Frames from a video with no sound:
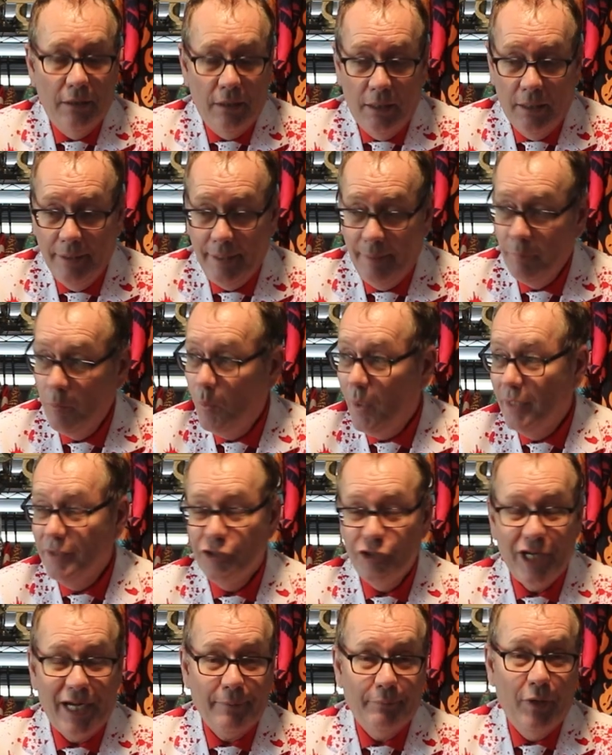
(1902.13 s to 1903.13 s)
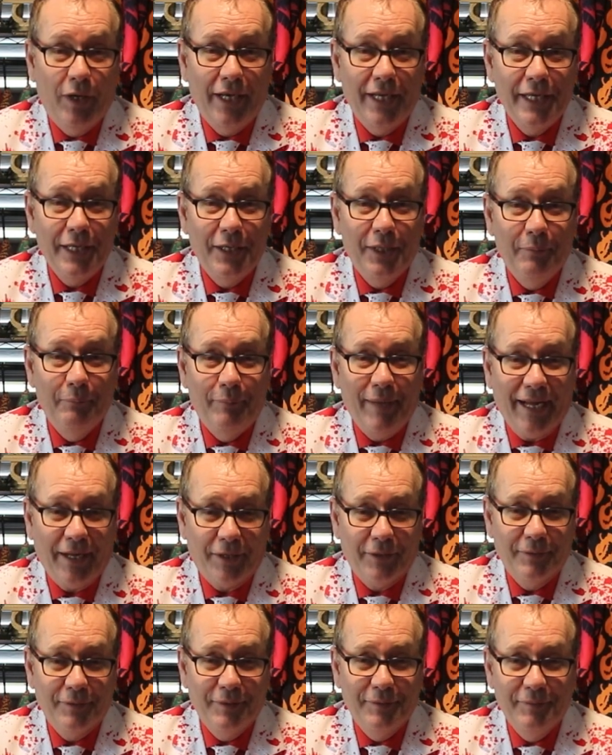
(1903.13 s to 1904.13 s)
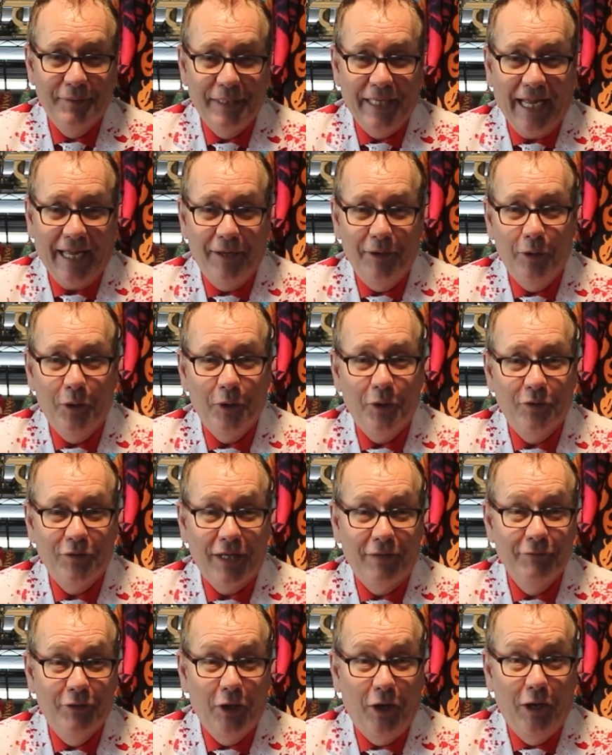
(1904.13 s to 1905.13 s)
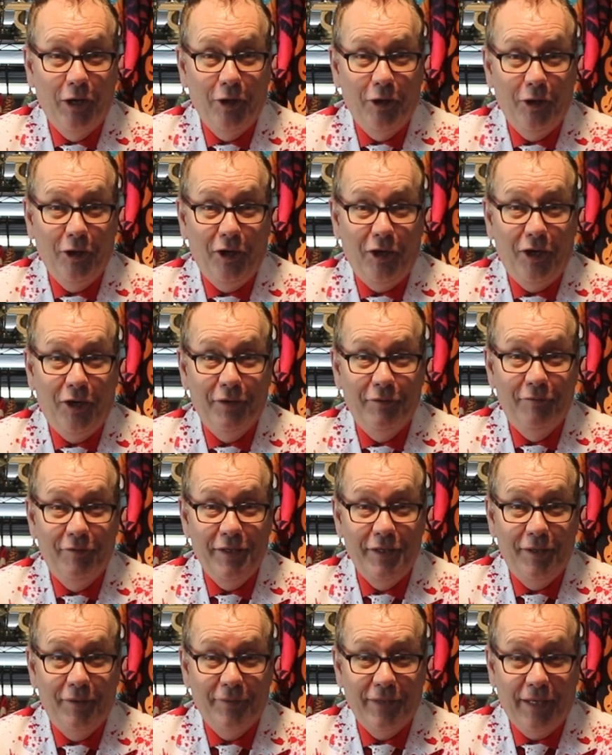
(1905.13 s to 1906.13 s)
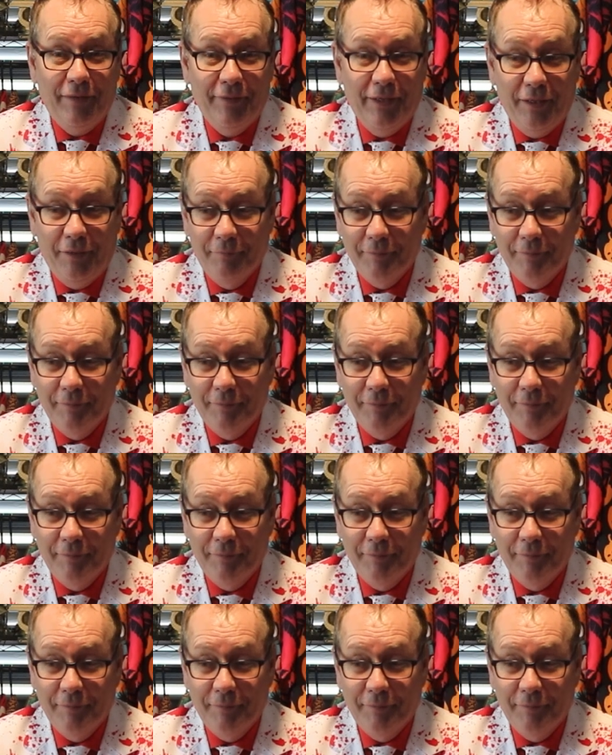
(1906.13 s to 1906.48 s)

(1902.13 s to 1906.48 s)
uh, number one, check my uh, back catalog because I've got a lot of videos out there.